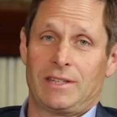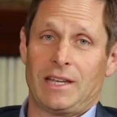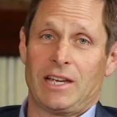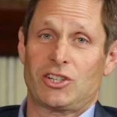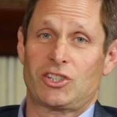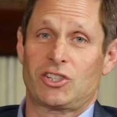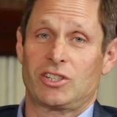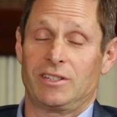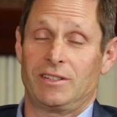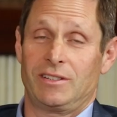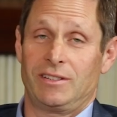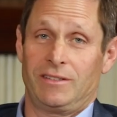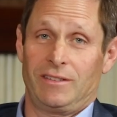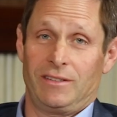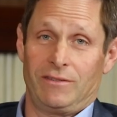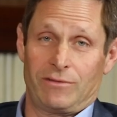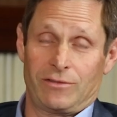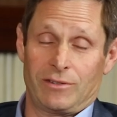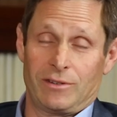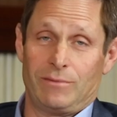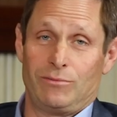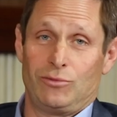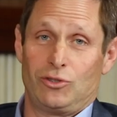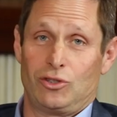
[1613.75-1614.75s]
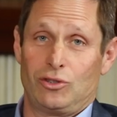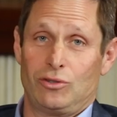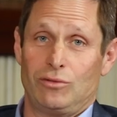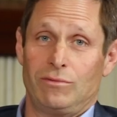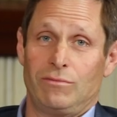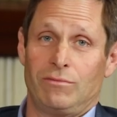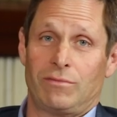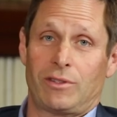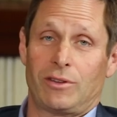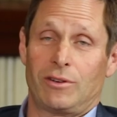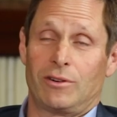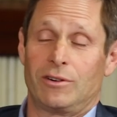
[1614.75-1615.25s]
session from
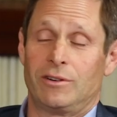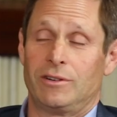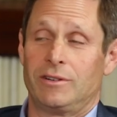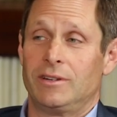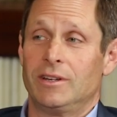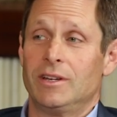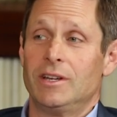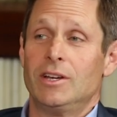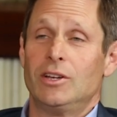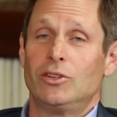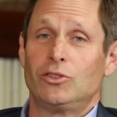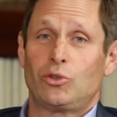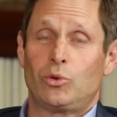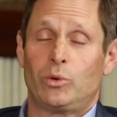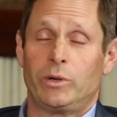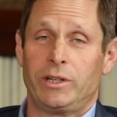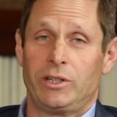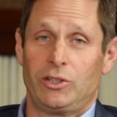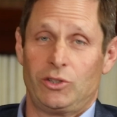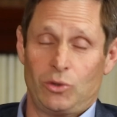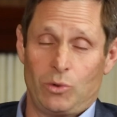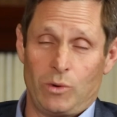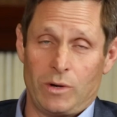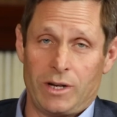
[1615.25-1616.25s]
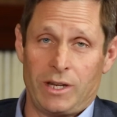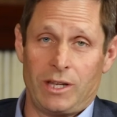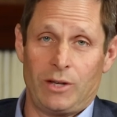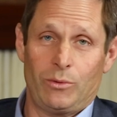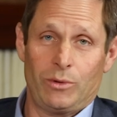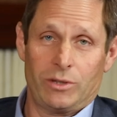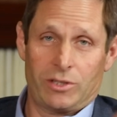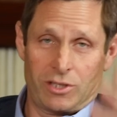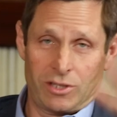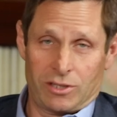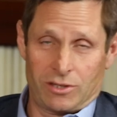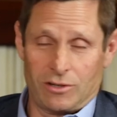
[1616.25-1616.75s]
June 3rd, 2020,
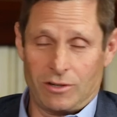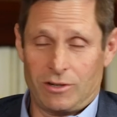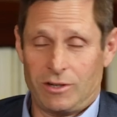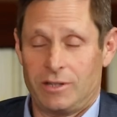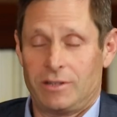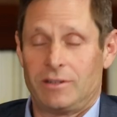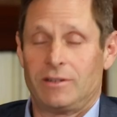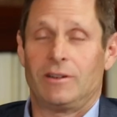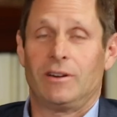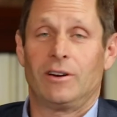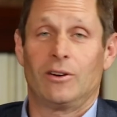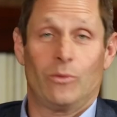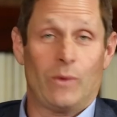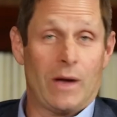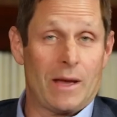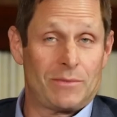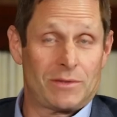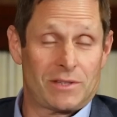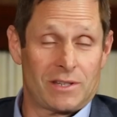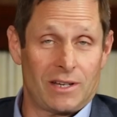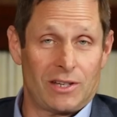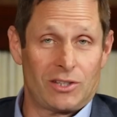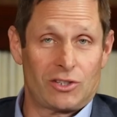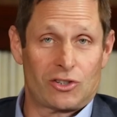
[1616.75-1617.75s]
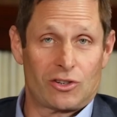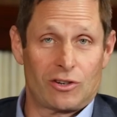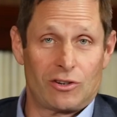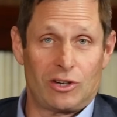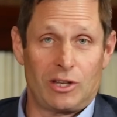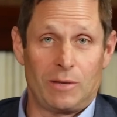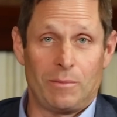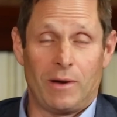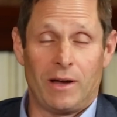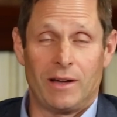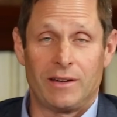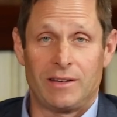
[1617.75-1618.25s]
which is on our website,
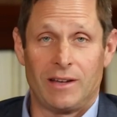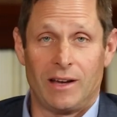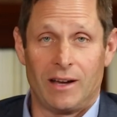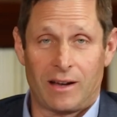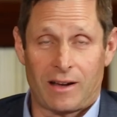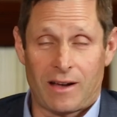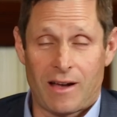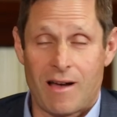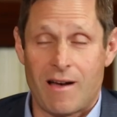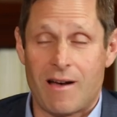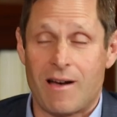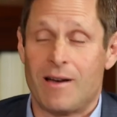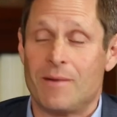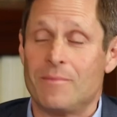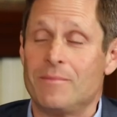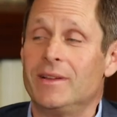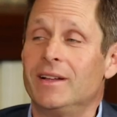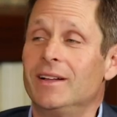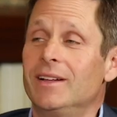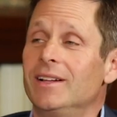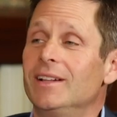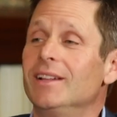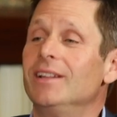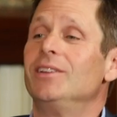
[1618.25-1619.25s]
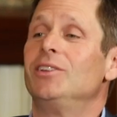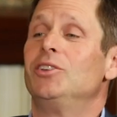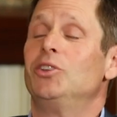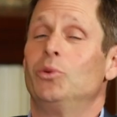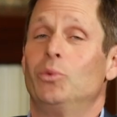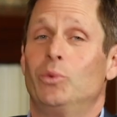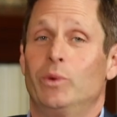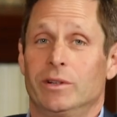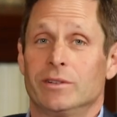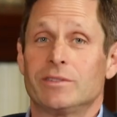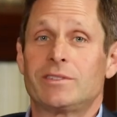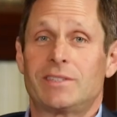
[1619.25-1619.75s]
suretybond.com, you
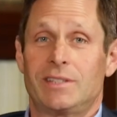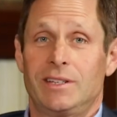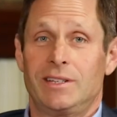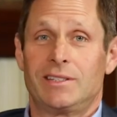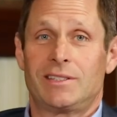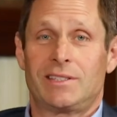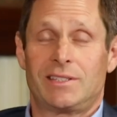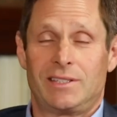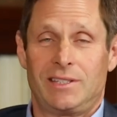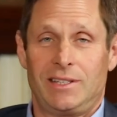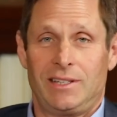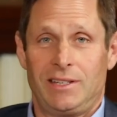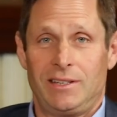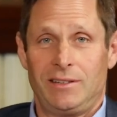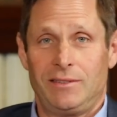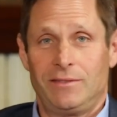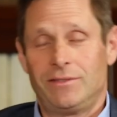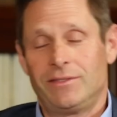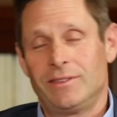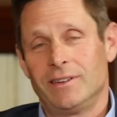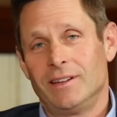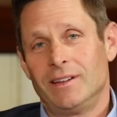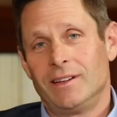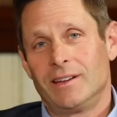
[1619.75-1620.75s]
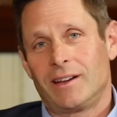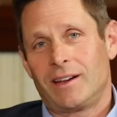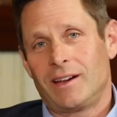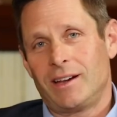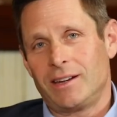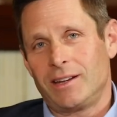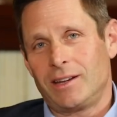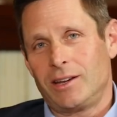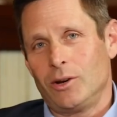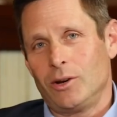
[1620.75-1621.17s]
will see Steve kind of